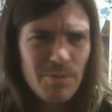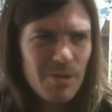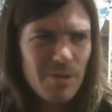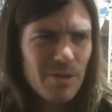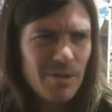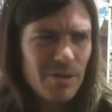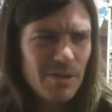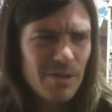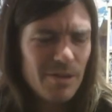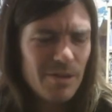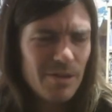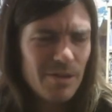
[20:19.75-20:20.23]

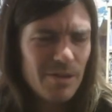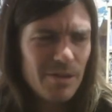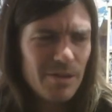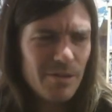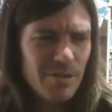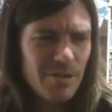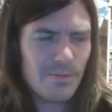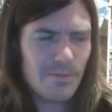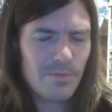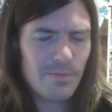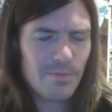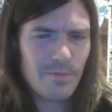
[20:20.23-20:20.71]
Well,
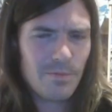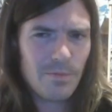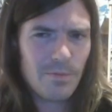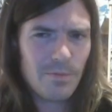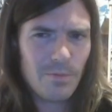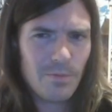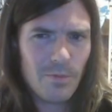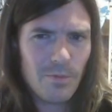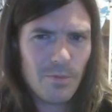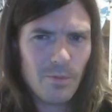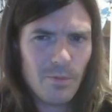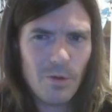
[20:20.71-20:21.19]

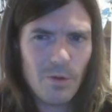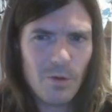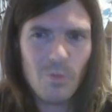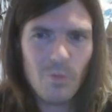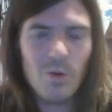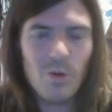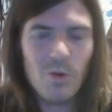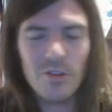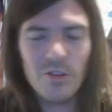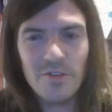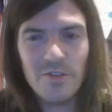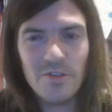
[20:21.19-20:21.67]
one
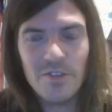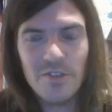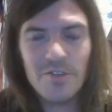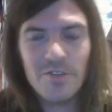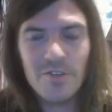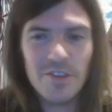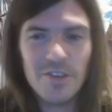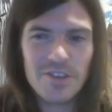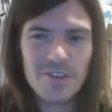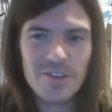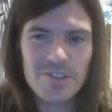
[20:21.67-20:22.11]
of the first,